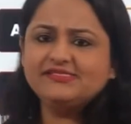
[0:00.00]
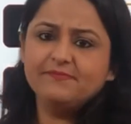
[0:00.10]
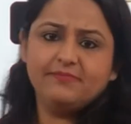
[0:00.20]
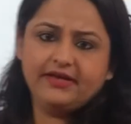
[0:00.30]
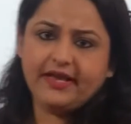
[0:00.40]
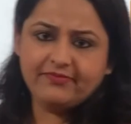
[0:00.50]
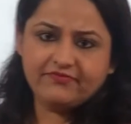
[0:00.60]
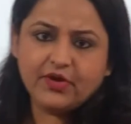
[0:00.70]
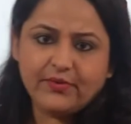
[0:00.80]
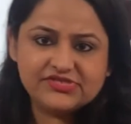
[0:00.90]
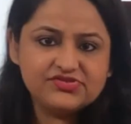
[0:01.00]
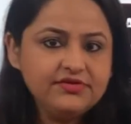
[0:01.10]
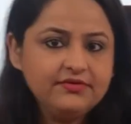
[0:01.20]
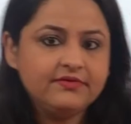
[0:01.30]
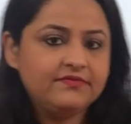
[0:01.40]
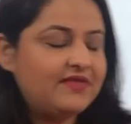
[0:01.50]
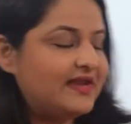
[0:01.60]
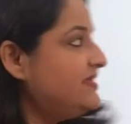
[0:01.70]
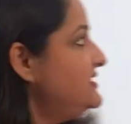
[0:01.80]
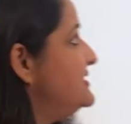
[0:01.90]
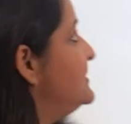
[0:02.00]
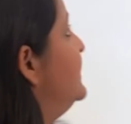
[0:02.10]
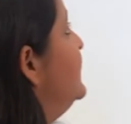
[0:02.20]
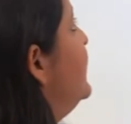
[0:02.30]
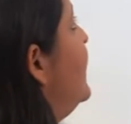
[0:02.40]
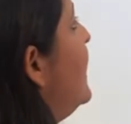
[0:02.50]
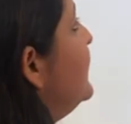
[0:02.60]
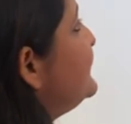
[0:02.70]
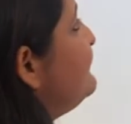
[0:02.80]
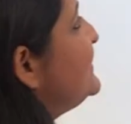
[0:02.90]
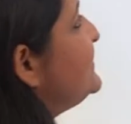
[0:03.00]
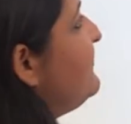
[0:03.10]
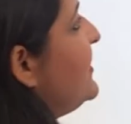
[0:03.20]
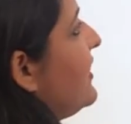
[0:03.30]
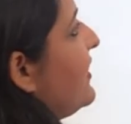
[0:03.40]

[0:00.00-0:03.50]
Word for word: simple type of a question that is a specific